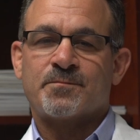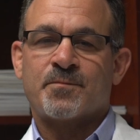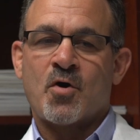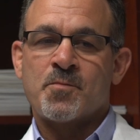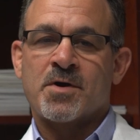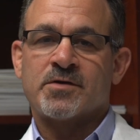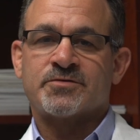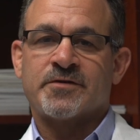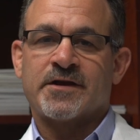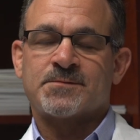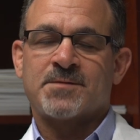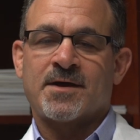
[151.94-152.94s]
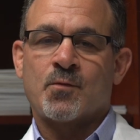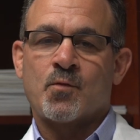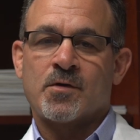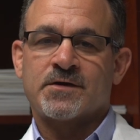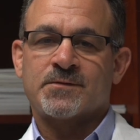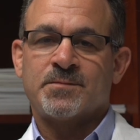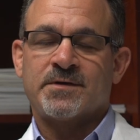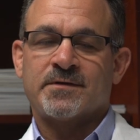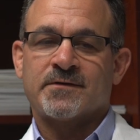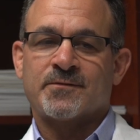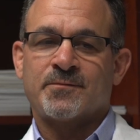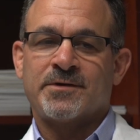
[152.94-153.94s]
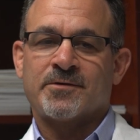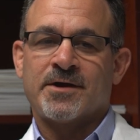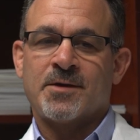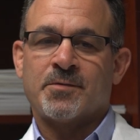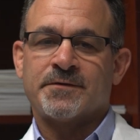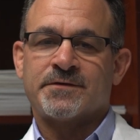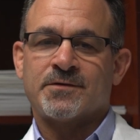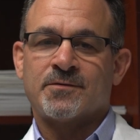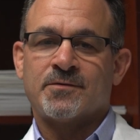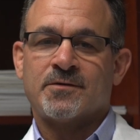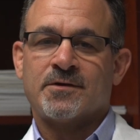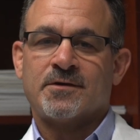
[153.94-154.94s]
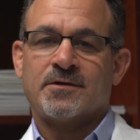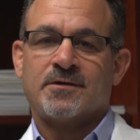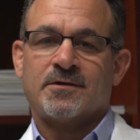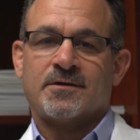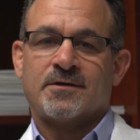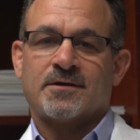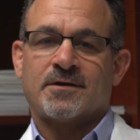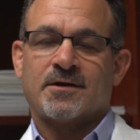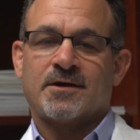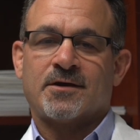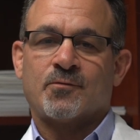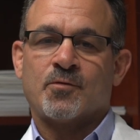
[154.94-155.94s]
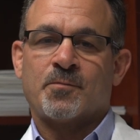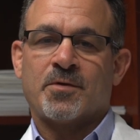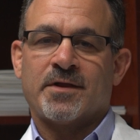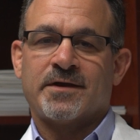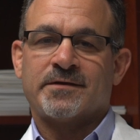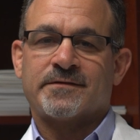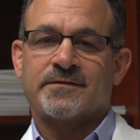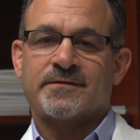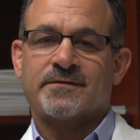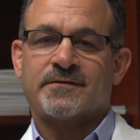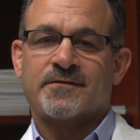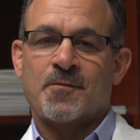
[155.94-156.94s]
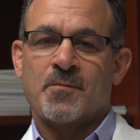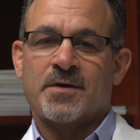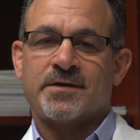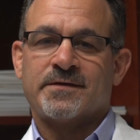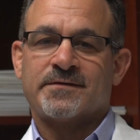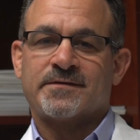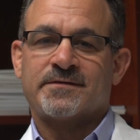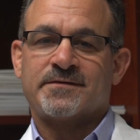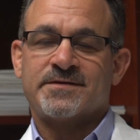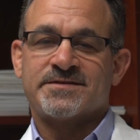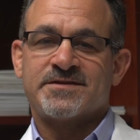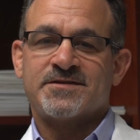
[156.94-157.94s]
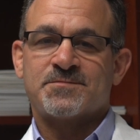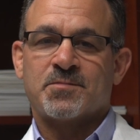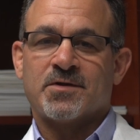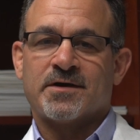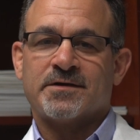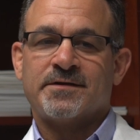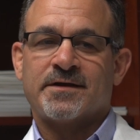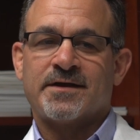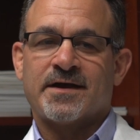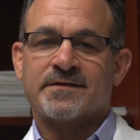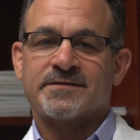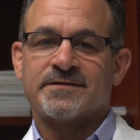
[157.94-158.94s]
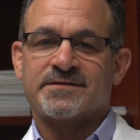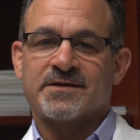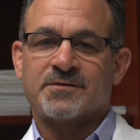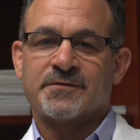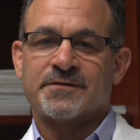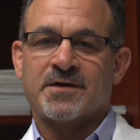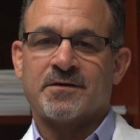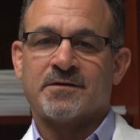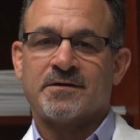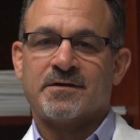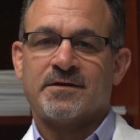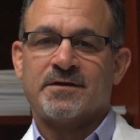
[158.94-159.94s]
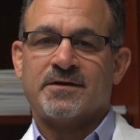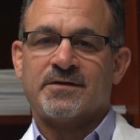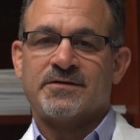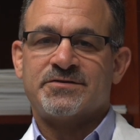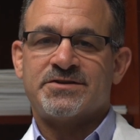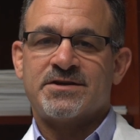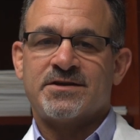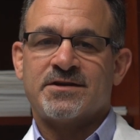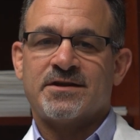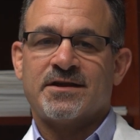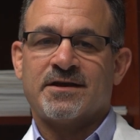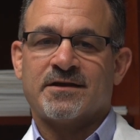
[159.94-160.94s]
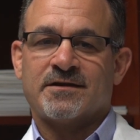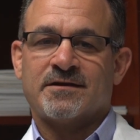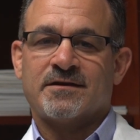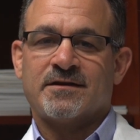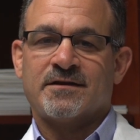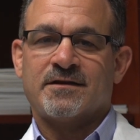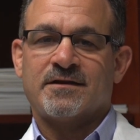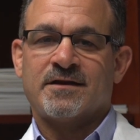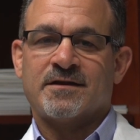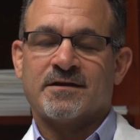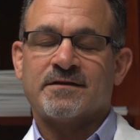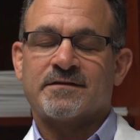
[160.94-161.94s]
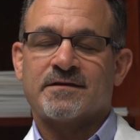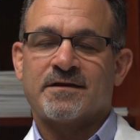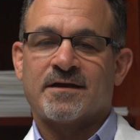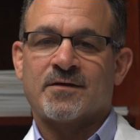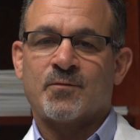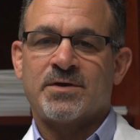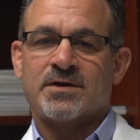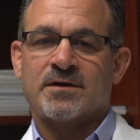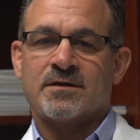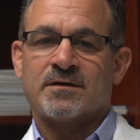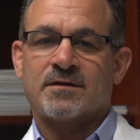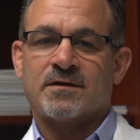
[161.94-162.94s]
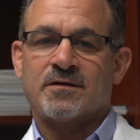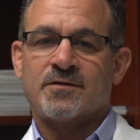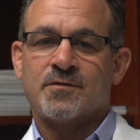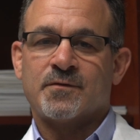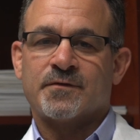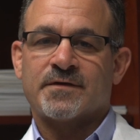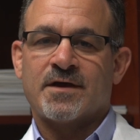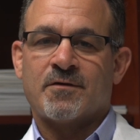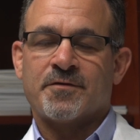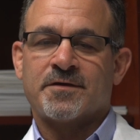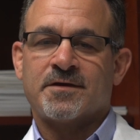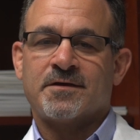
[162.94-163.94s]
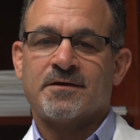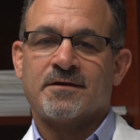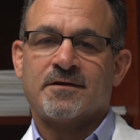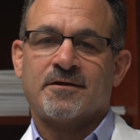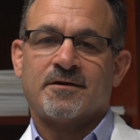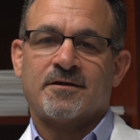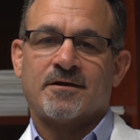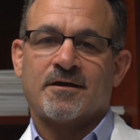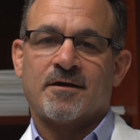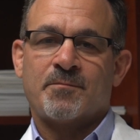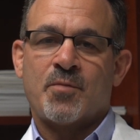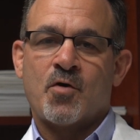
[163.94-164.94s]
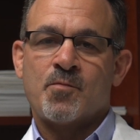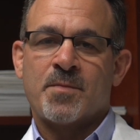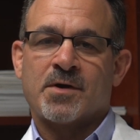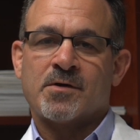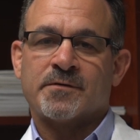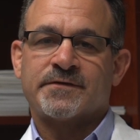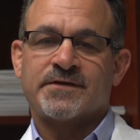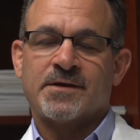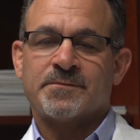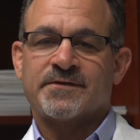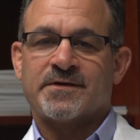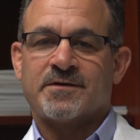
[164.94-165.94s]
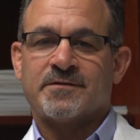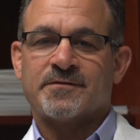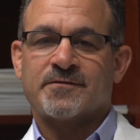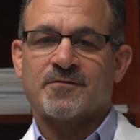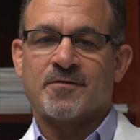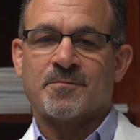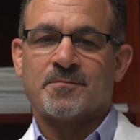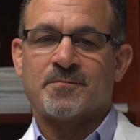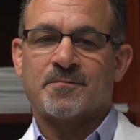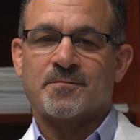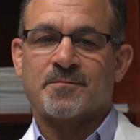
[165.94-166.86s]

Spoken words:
Bone marrow transplant works because we are able to replace somebody's diseased blood that has the sickle cell gene in it, and we can use healthy bone marrow stem cells from